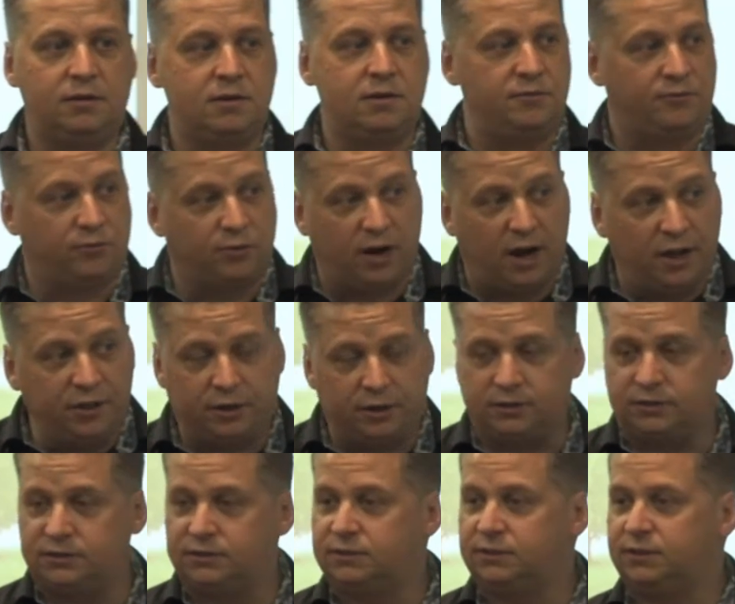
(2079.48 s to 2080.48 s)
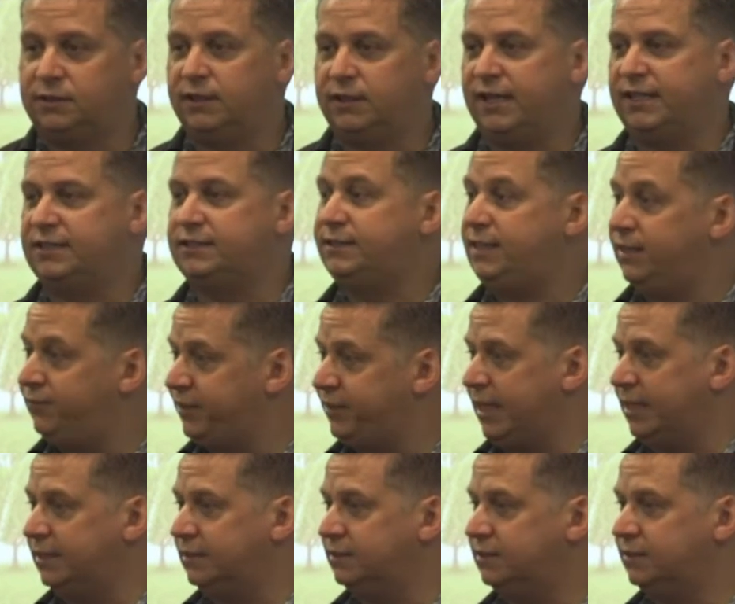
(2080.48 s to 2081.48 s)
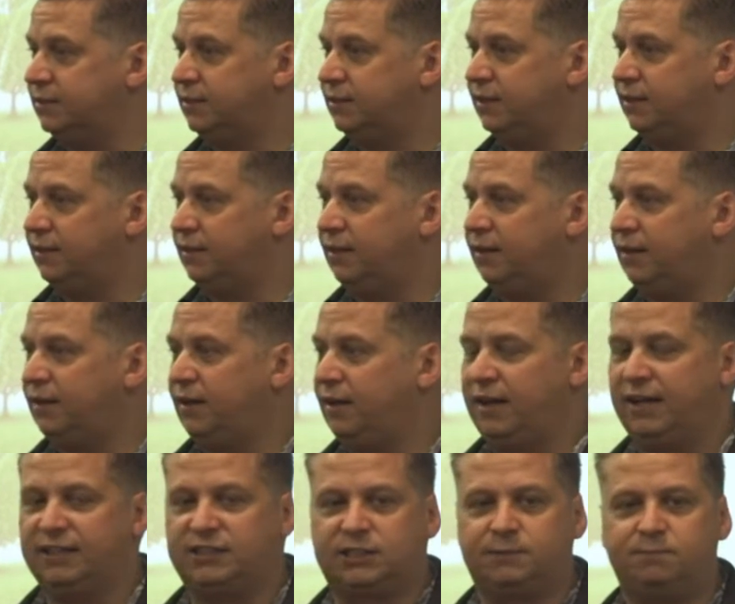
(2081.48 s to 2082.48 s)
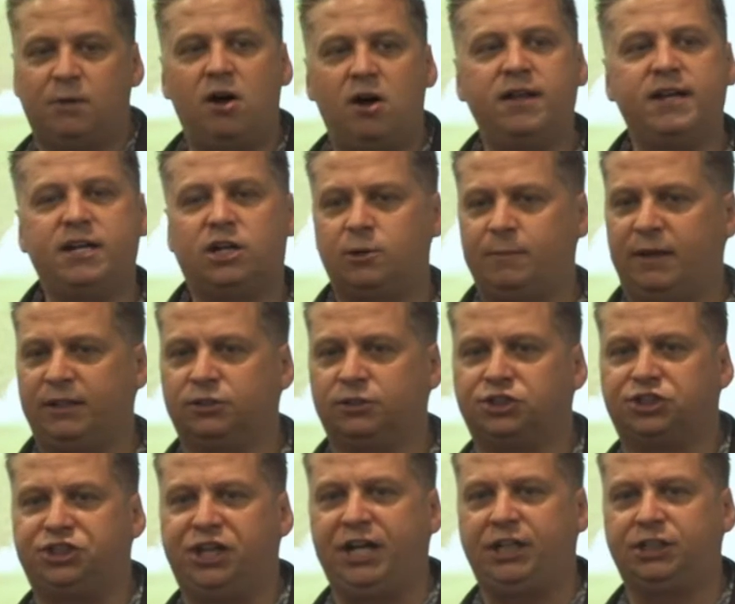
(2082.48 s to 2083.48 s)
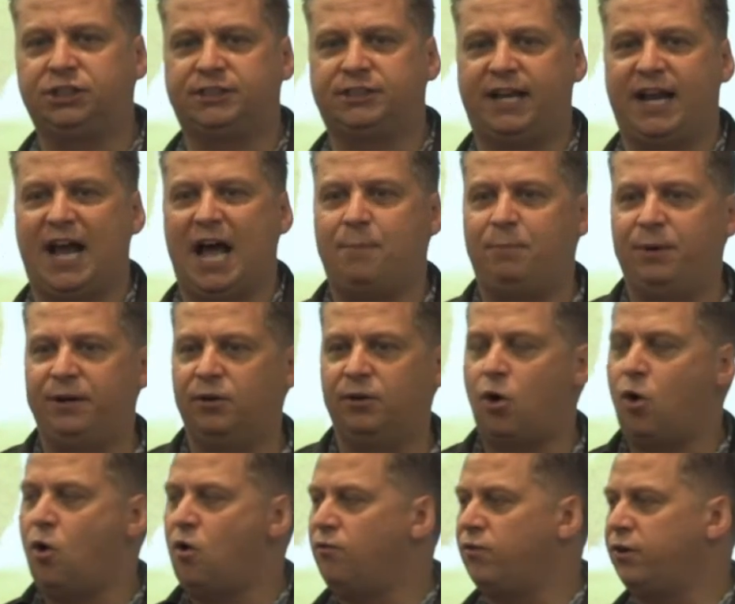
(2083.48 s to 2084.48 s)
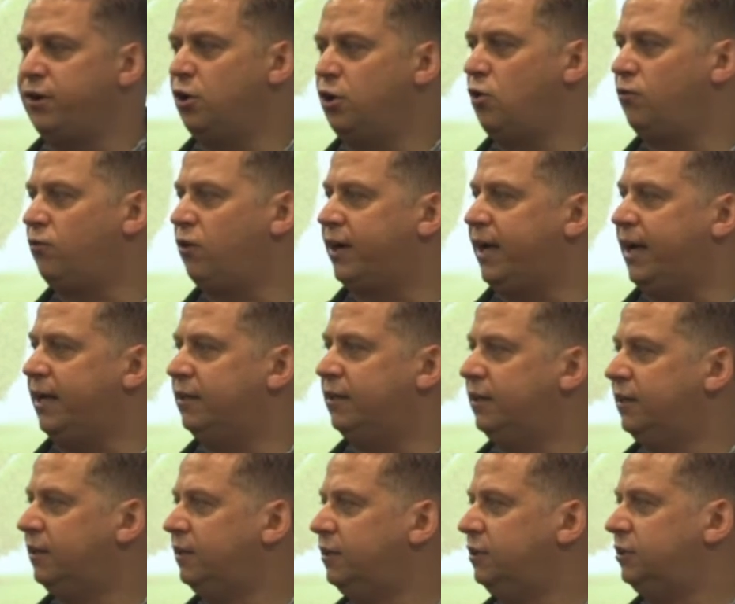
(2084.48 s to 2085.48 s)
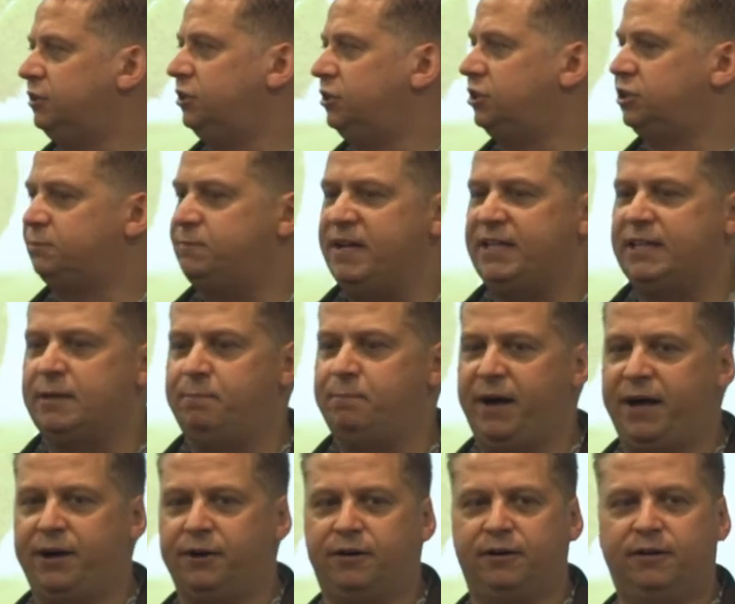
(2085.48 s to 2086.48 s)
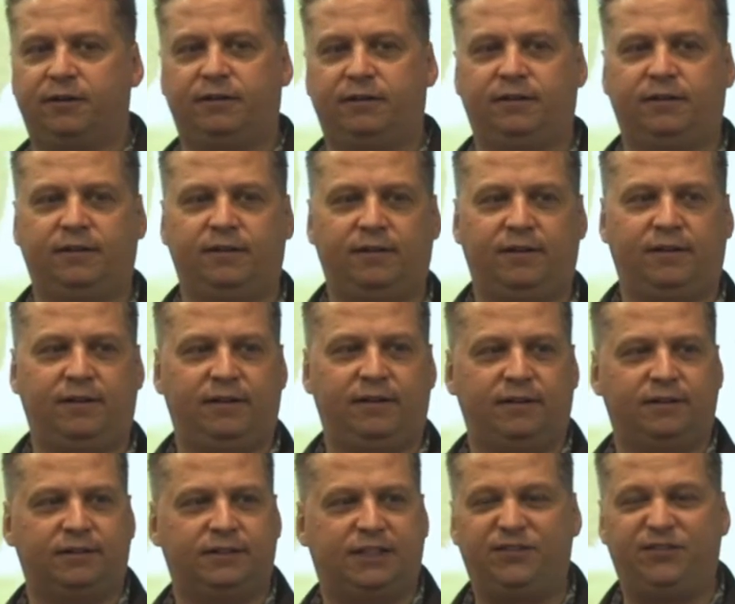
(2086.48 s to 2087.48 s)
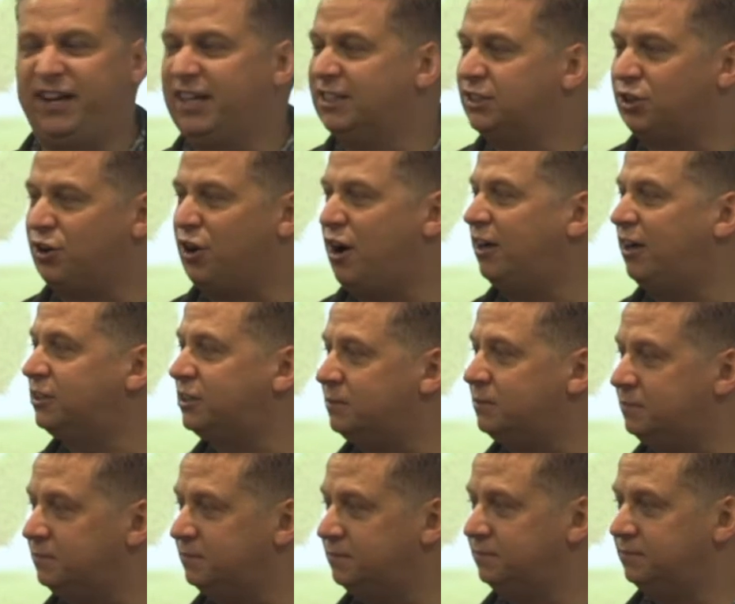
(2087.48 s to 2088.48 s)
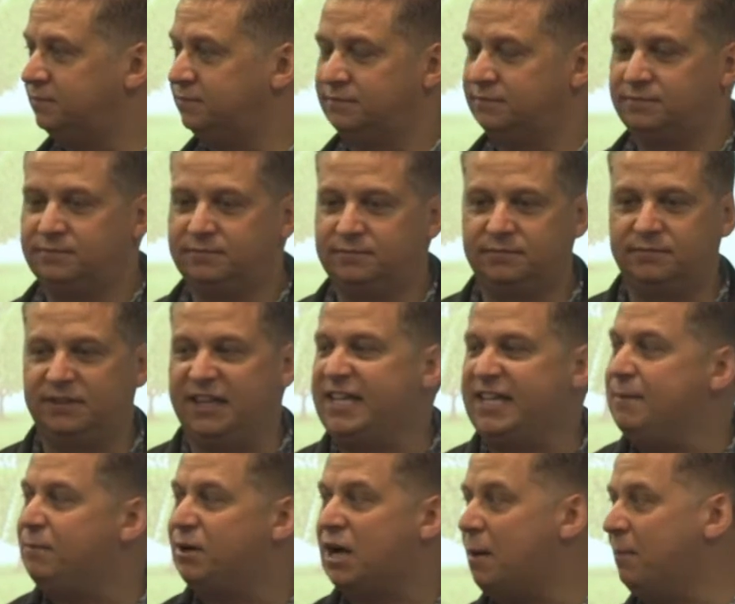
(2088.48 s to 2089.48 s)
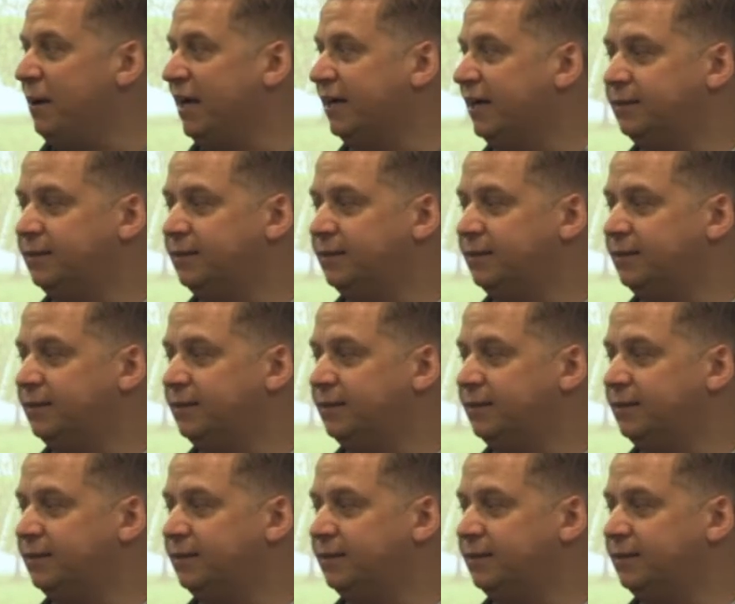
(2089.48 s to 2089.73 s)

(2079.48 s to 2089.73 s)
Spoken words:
For others, it's dividends. It's small incremental changes that happen over and over again to just make them better. Dividends are awesome. They keep coming.